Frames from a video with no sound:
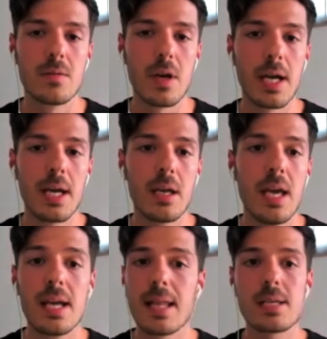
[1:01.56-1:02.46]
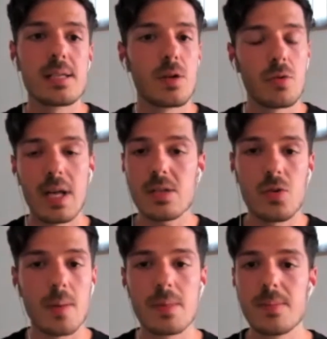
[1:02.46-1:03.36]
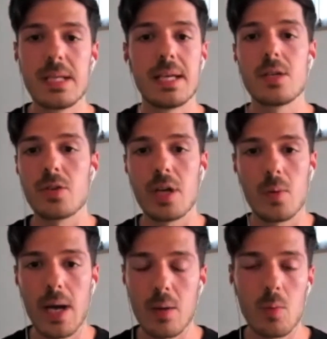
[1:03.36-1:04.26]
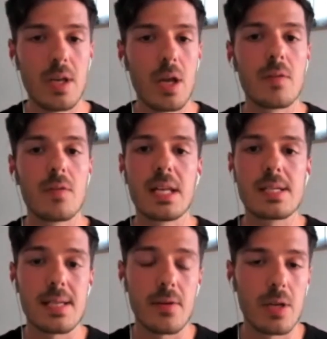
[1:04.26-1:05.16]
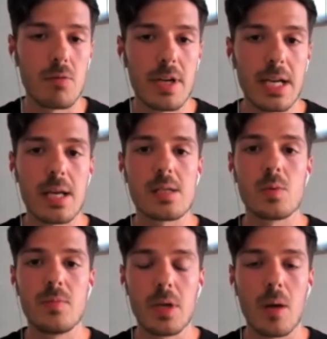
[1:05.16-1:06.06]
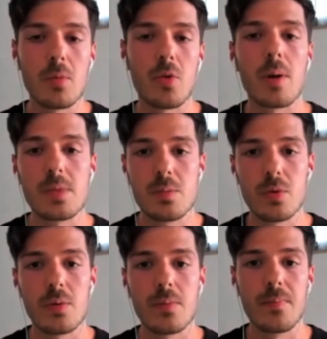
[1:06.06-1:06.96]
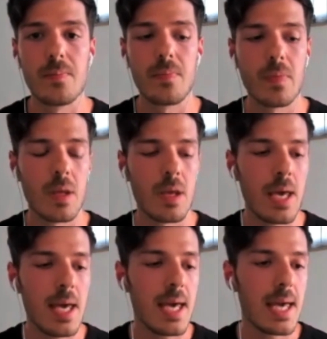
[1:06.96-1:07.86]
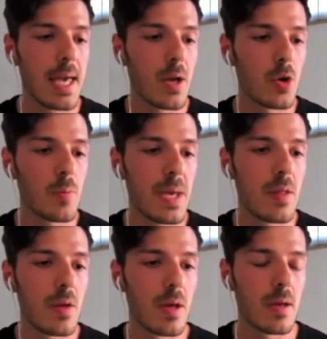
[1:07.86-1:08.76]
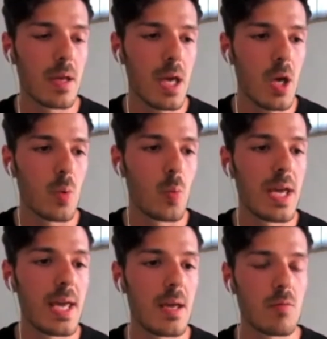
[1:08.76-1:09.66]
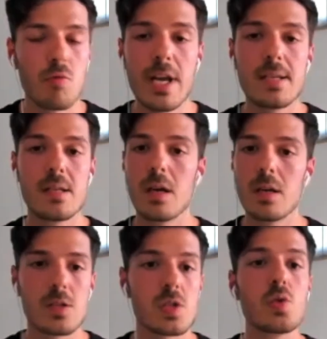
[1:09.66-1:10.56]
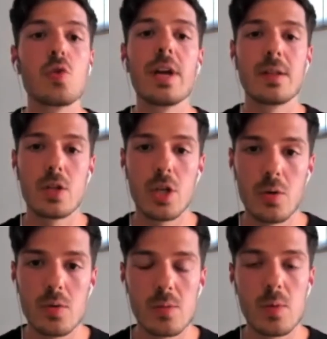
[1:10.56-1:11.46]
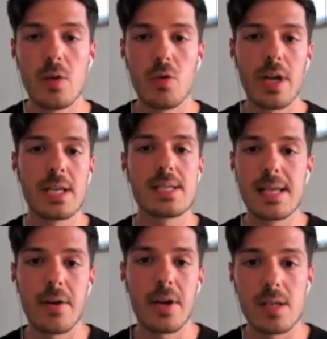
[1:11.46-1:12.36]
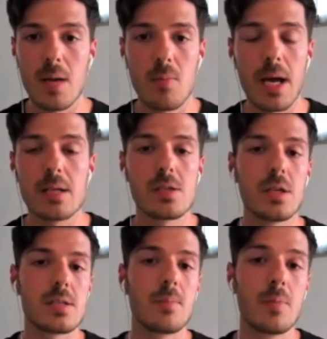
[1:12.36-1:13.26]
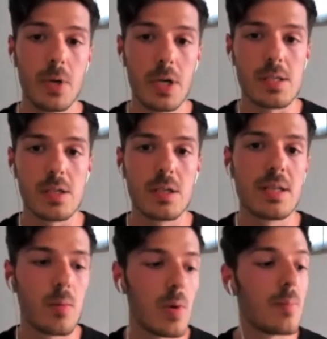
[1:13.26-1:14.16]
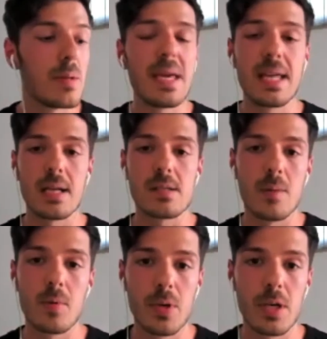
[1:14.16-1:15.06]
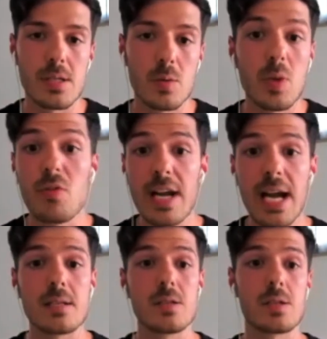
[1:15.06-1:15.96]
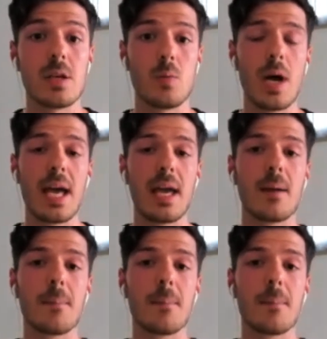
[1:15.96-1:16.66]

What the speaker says: right? That's corruptibility straight away. We don't even necessarily realize that we've become corruptible. It could be that we read a story in the news and we create a stereotype about a certain type of person. And then when we meet that type of person, we react in a certain way.